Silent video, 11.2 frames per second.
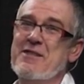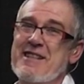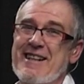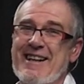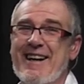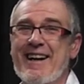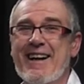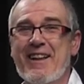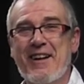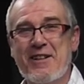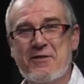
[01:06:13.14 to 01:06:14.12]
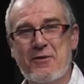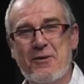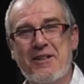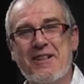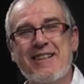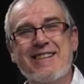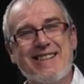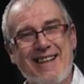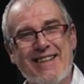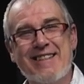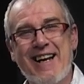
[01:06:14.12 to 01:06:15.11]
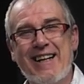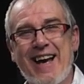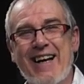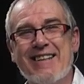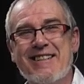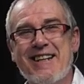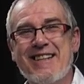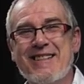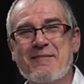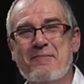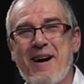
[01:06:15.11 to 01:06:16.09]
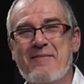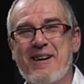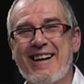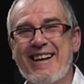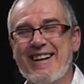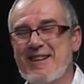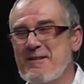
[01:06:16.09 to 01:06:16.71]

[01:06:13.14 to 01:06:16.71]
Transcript: here. Thanks for watching and take care. Cheers. Bye-bye. bye